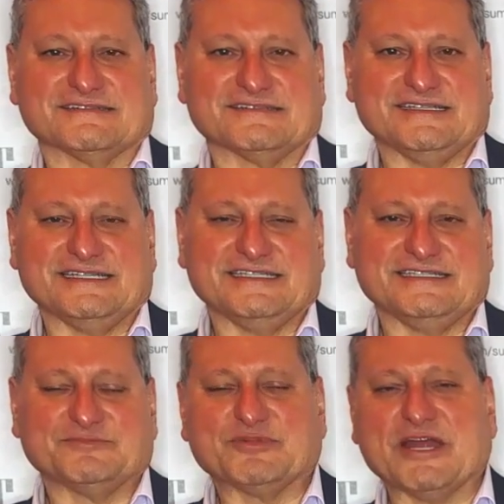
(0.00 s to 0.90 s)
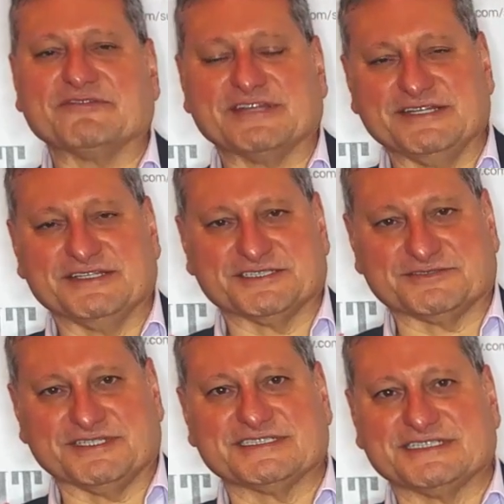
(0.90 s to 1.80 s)
the private
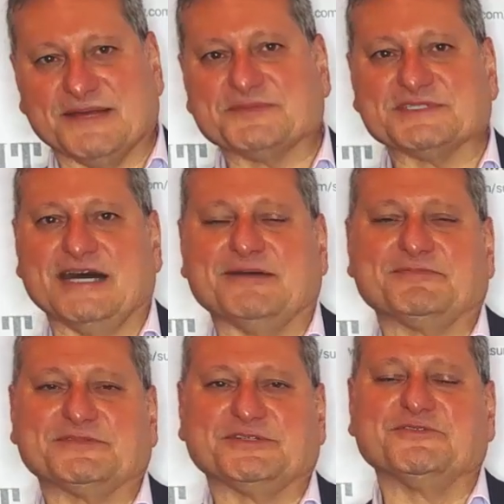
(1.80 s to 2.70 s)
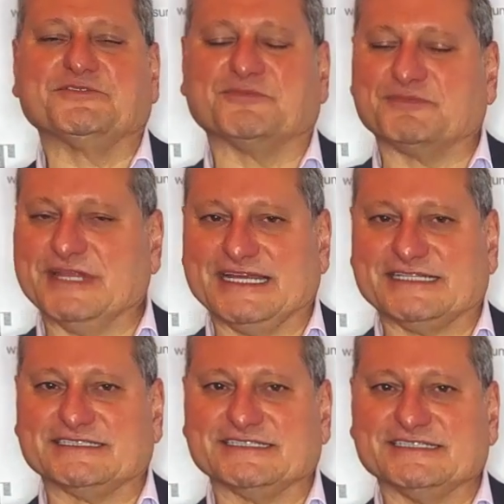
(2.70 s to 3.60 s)
industry steps up to the
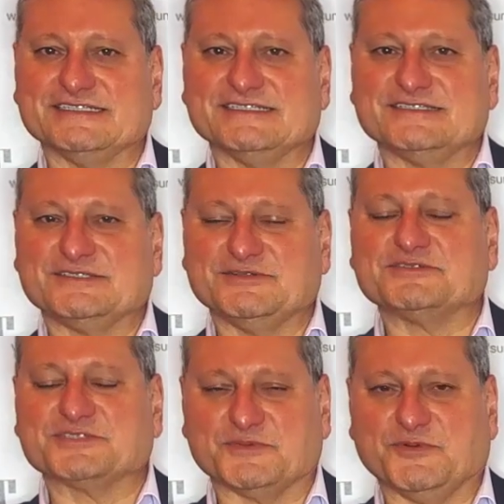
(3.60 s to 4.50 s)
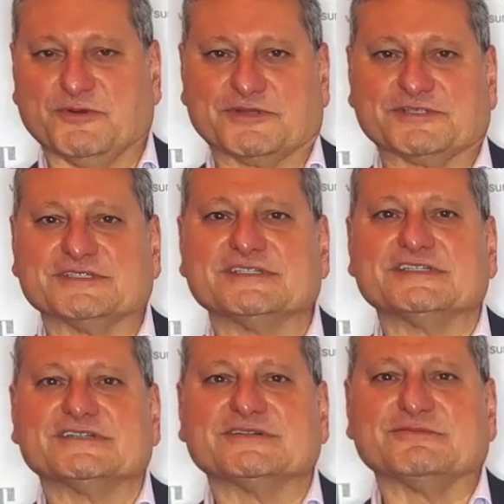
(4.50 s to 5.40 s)
plate to support
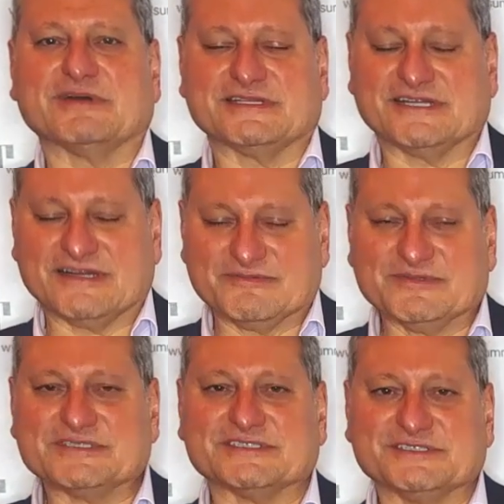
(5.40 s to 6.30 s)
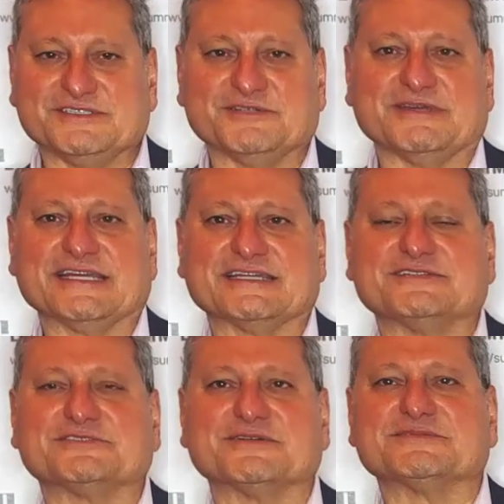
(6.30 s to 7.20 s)
what the governments are doing
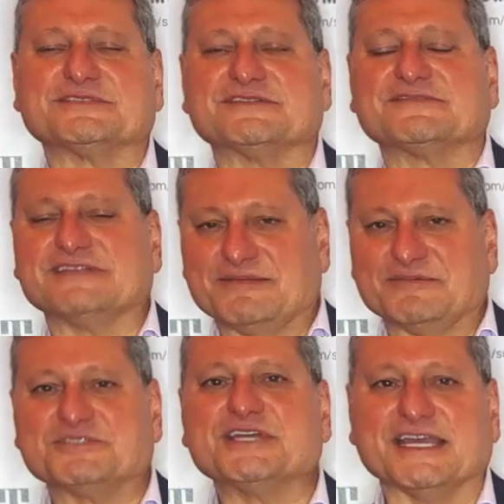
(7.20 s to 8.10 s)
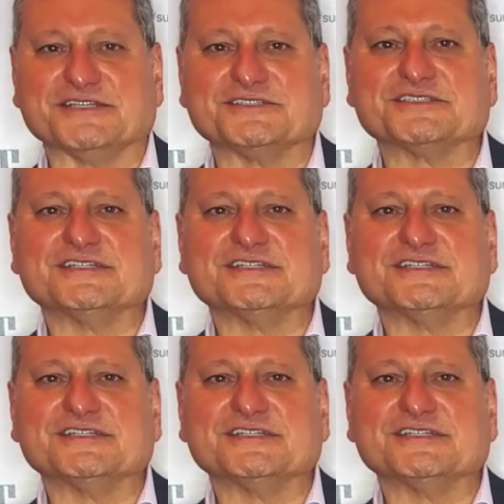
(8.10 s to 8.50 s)
in terms of climate change.